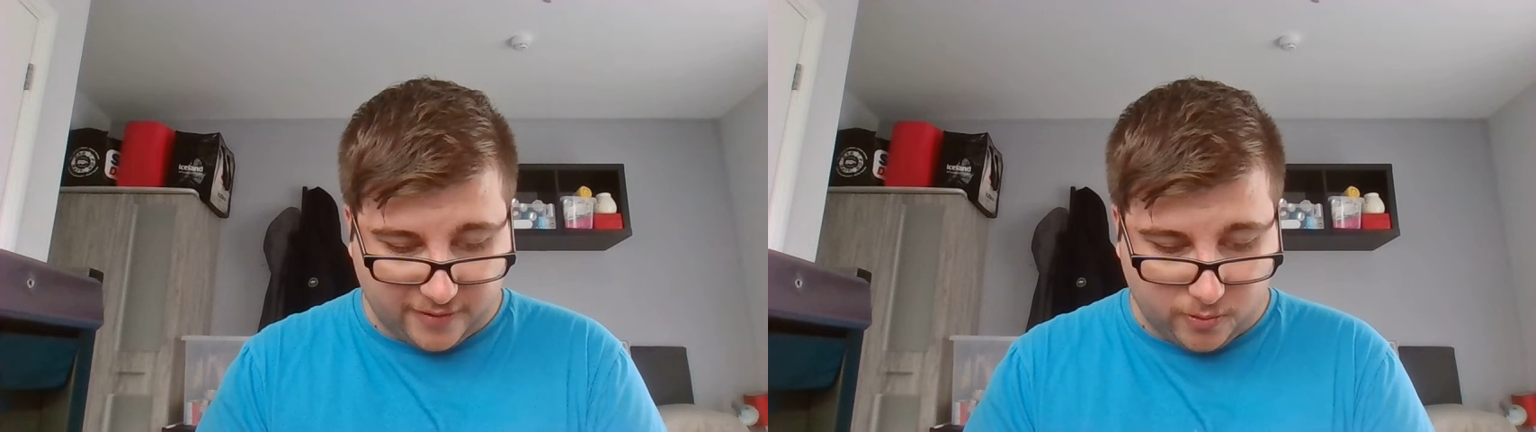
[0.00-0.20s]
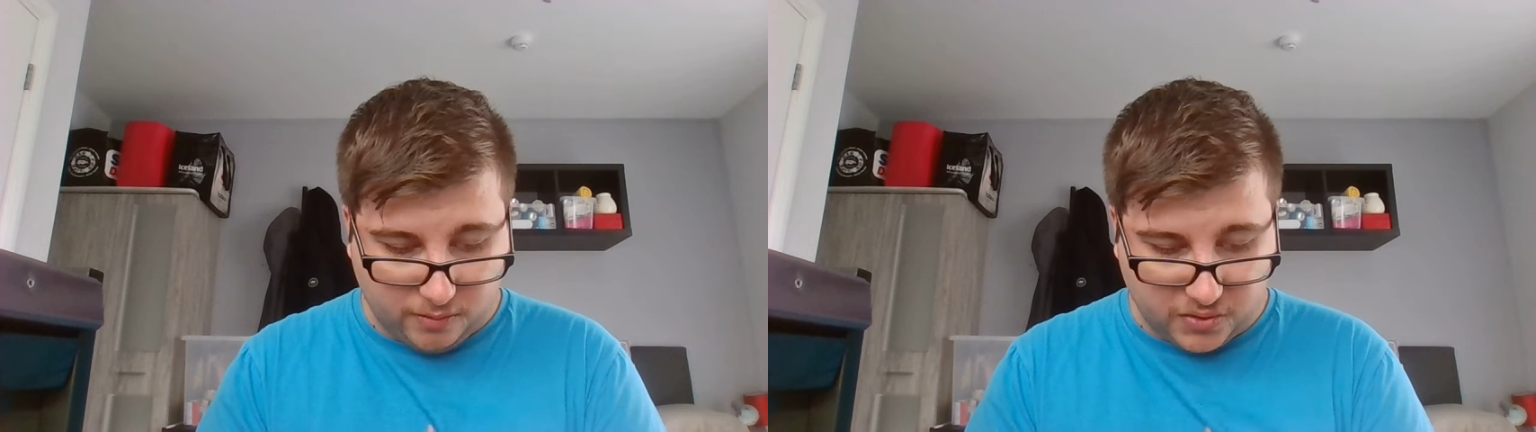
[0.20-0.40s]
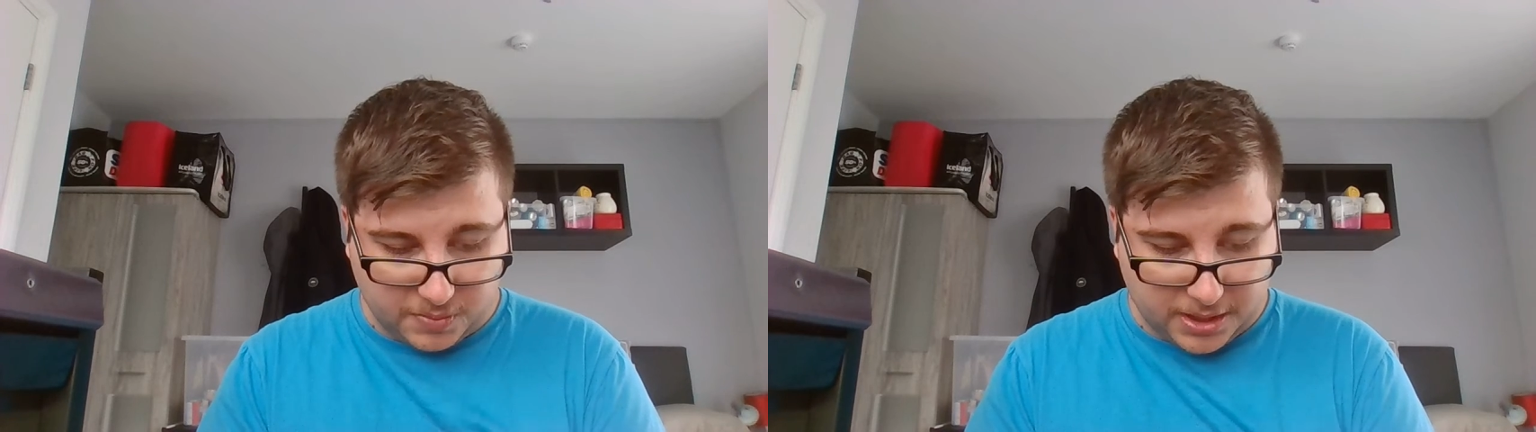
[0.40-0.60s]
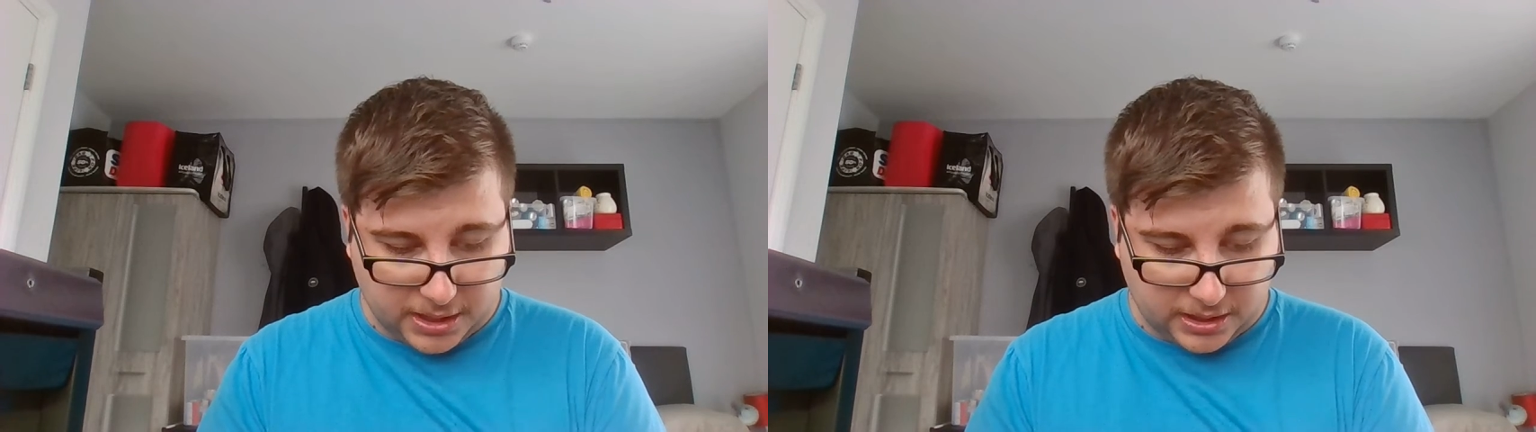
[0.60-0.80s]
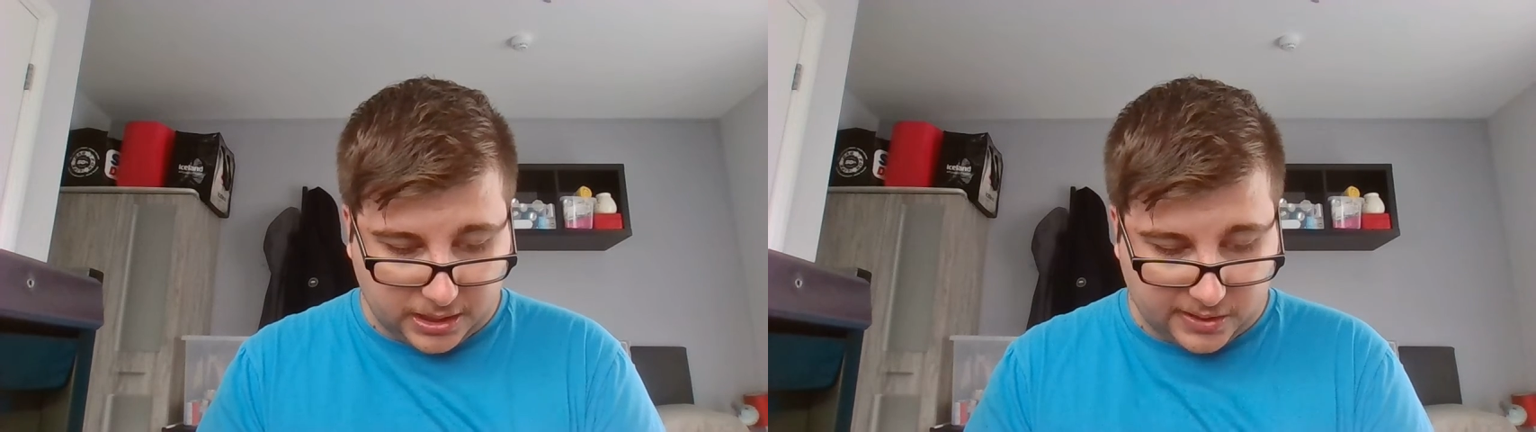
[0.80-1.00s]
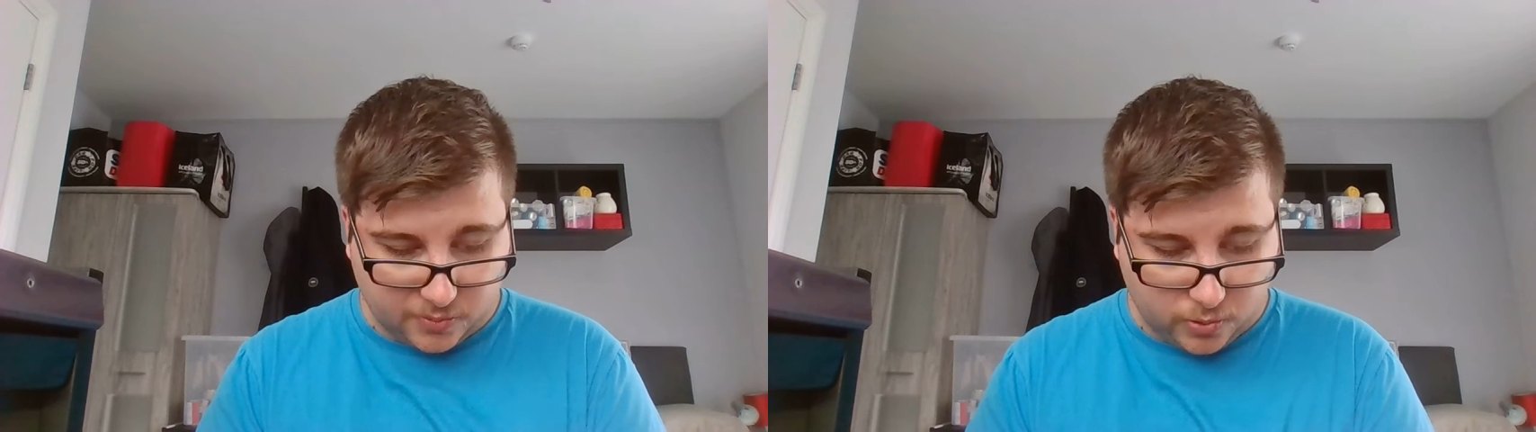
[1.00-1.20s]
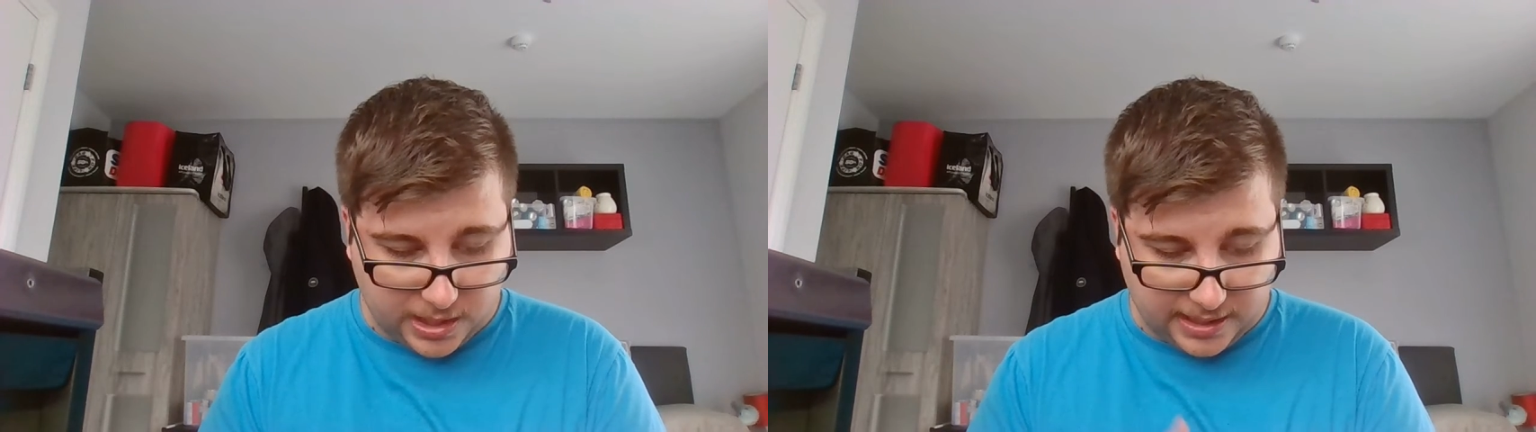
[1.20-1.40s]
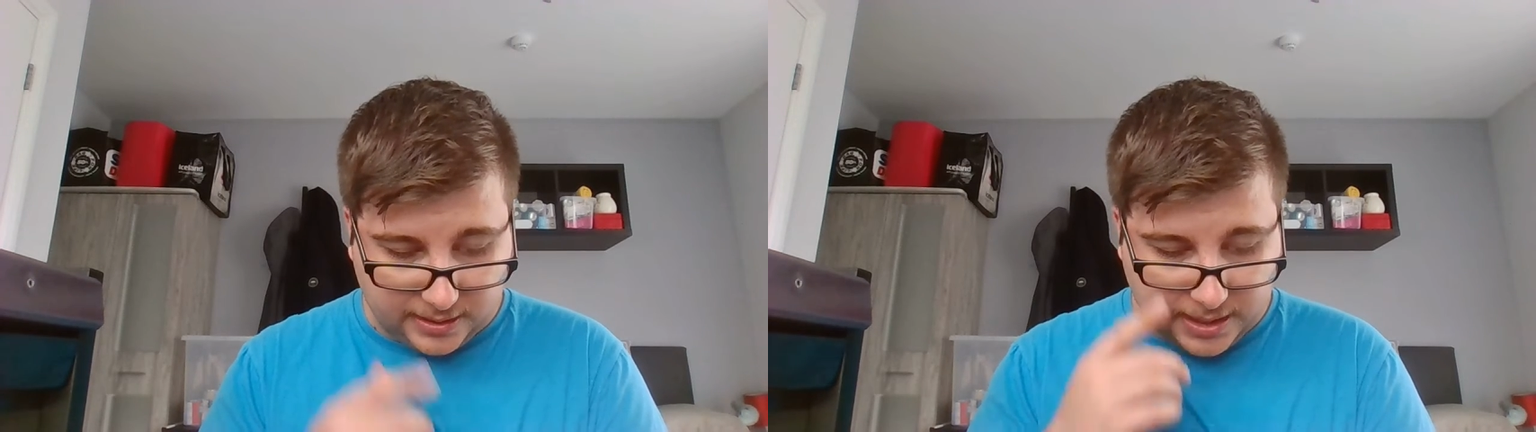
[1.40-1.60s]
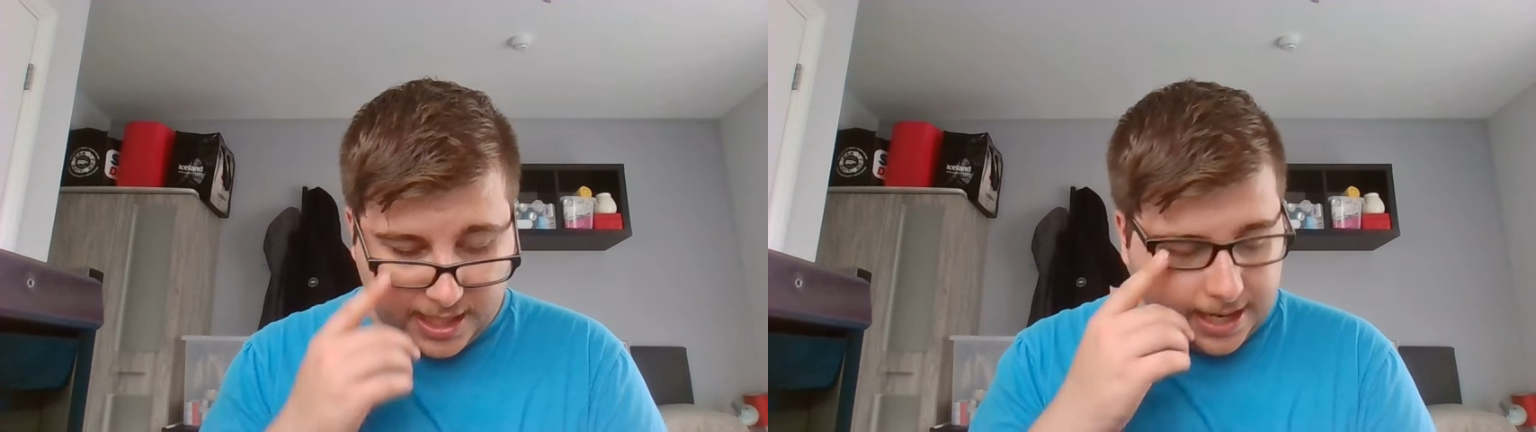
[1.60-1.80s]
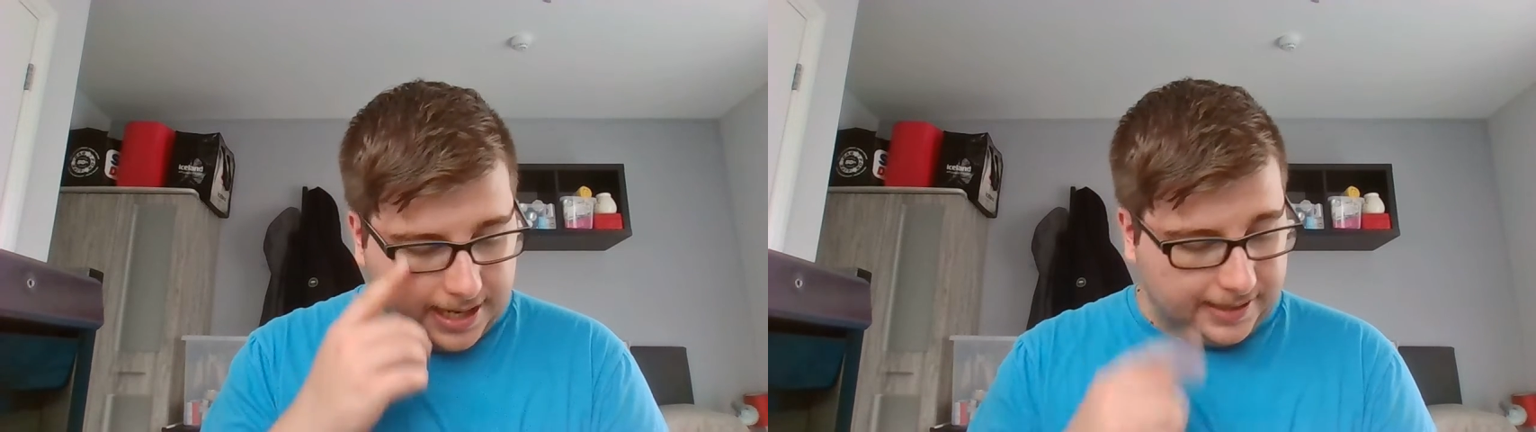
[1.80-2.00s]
for Wolfsburg as well.